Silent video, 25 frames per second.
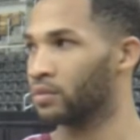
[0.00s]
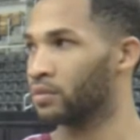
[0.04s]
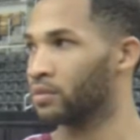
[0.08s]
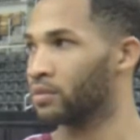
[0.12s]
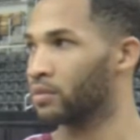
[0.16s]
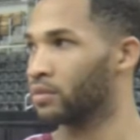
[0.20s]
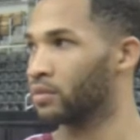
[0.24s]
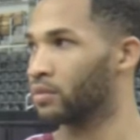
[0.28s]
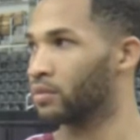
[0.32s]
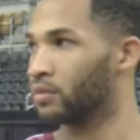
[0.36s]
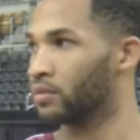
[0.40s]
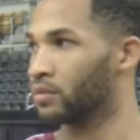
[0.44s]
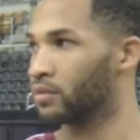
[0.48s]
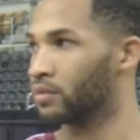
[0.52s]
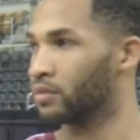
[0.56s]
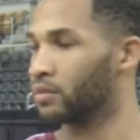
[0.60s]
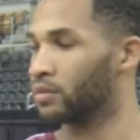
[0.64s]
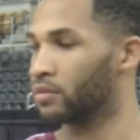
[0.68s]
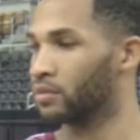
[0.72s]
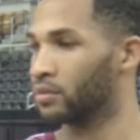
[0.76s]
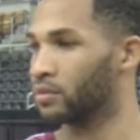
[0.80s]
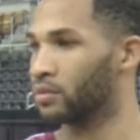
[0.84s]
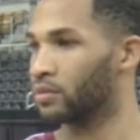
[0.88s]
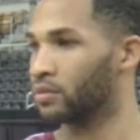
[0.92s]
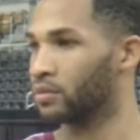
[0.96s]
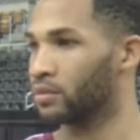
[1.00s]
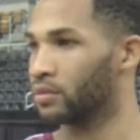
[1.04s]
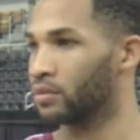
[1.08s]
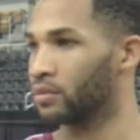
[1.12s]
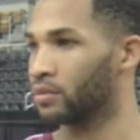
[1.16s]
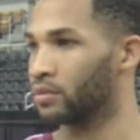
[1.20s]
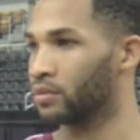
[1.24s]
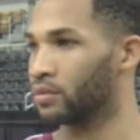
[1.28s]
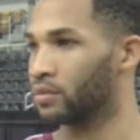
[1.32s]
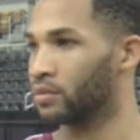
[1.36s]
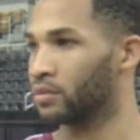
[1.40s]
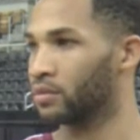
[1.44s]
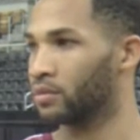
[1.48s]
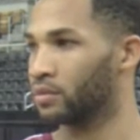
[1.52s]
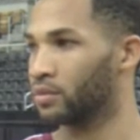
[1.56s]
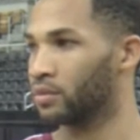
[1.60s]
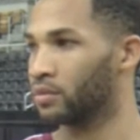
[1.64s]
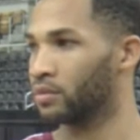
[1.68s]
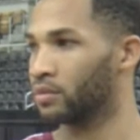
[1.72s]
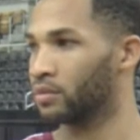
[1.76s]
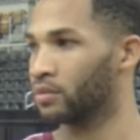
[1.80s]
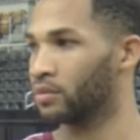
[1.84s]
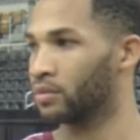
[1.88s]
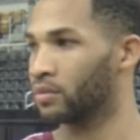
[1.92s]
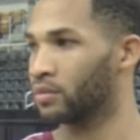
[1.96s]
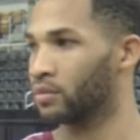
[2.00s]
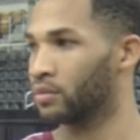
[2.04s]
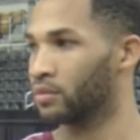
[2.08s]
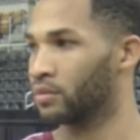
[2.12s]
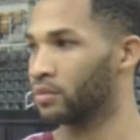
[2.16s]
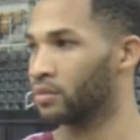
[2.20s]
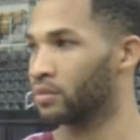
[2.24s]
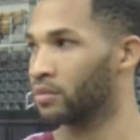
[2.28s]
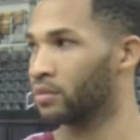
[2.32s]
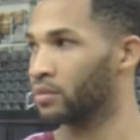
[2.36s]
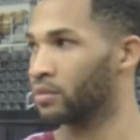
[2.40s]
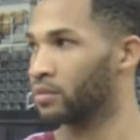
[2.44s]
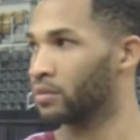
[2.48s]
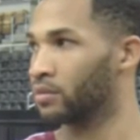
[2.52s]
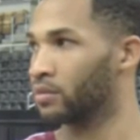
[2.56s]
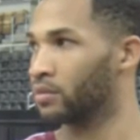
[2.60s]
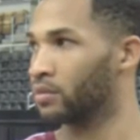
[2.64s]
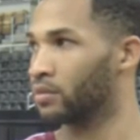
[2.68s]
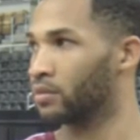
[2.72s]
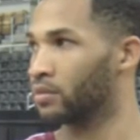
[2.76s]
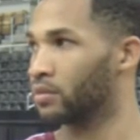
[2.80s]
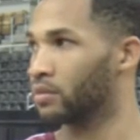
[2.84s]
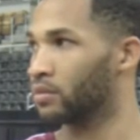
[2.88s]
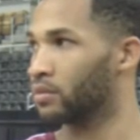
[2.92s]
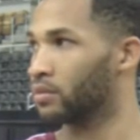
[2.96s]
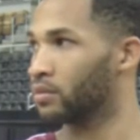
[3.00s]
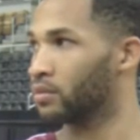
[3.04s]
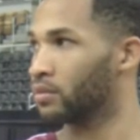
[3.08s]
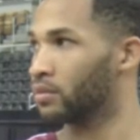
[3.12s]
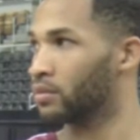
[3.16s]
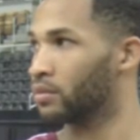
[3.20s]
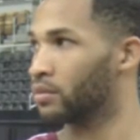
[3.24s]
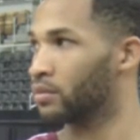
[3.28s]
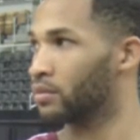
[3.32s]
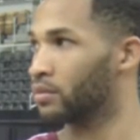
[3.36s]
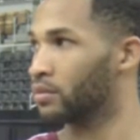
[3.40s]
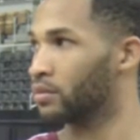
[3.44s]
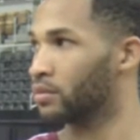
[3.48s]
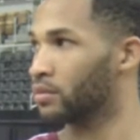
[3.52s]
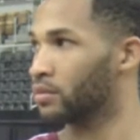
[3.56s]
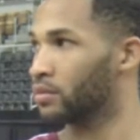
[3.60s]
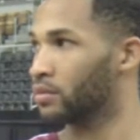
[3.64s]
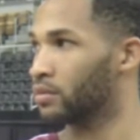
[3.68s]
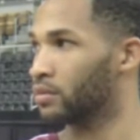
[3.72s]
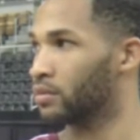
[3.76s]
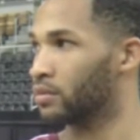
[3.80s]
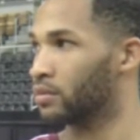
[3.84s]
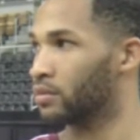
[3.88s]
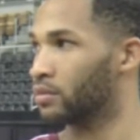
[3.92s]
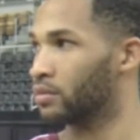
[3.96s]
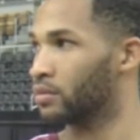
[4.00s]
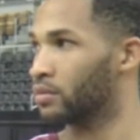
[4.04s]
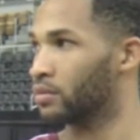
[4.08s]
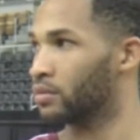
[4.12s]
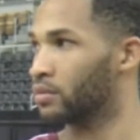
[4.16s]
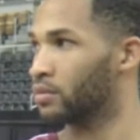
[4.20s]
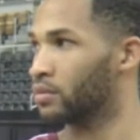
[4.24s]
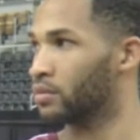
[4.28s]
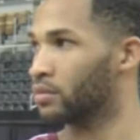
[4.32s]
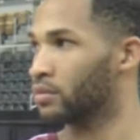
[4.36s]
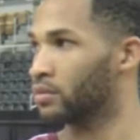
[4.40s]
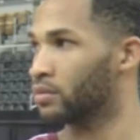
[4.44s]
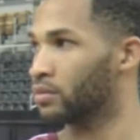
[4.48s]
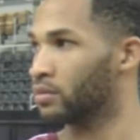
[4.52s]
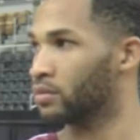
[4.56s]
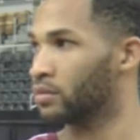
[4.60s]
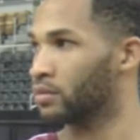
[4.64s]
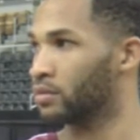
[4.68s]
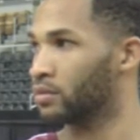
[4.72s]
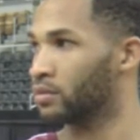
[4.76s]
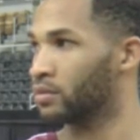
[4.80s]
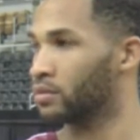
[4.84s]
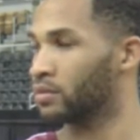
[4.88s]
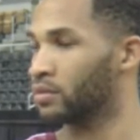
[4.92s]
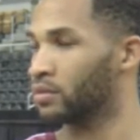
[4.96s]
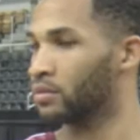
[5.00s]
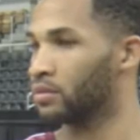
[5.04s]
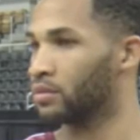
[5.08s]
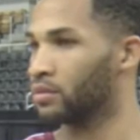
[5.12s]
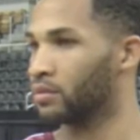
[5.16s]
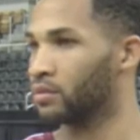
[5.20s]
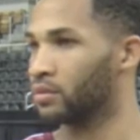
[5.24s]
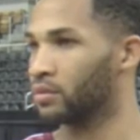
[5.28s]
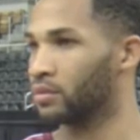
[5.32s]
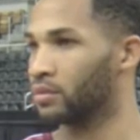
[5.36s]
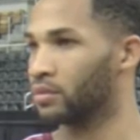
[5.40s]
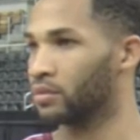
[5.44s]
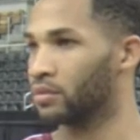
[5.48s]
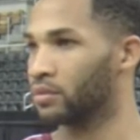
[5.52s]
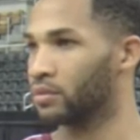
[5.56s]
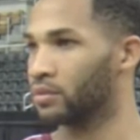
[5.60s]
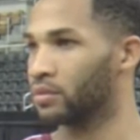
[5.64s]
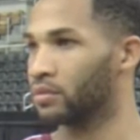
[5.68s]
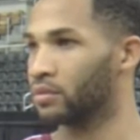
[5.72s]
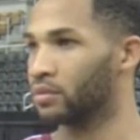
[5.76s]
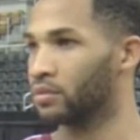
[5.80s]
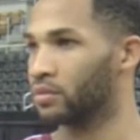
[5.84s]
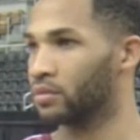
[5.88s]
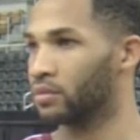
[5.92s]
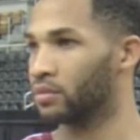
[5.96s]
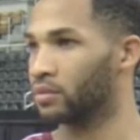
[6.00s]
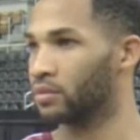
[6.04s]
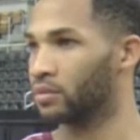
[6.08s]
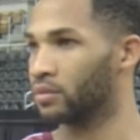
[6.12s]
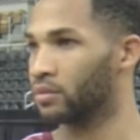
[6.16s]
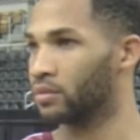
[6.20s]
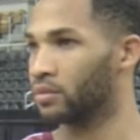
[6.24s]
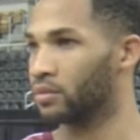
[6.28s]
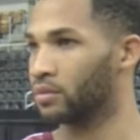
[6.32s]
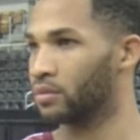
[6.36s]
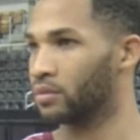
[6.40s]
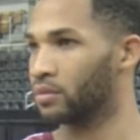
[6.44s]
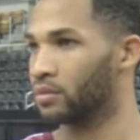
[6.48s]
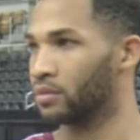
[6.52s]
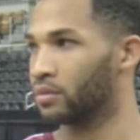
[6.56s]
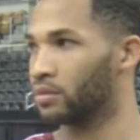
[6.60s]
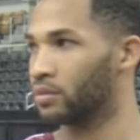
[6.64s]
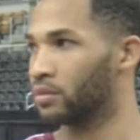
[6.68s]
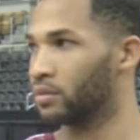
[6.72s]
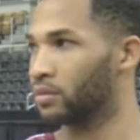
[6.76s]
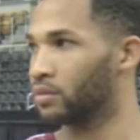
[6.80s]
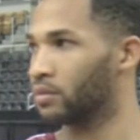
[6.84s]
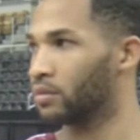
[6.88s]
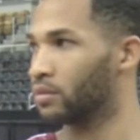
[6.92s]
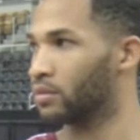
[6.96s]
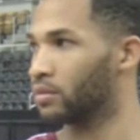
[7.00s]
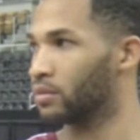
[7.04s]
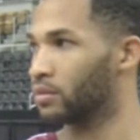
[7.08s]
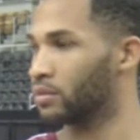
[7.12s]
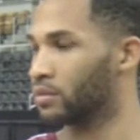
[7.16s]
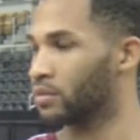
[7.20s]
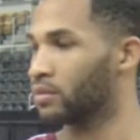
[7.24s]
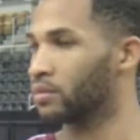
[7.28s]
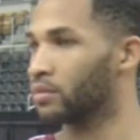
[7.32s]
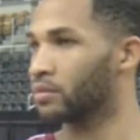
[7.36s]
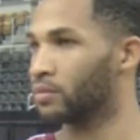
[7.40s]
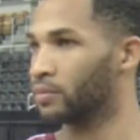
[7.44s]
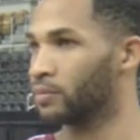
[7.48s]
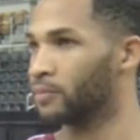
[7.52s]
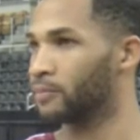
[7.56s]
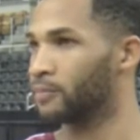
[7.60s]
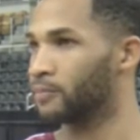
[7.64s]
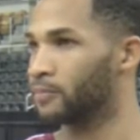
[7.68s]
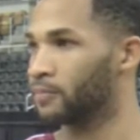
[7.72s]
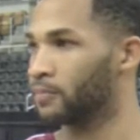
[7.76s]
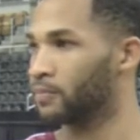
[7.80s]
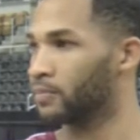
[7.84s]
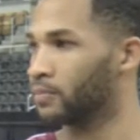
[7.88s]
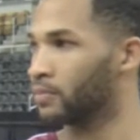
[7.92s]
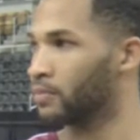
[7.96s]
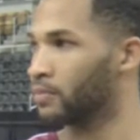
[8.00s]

[no speech]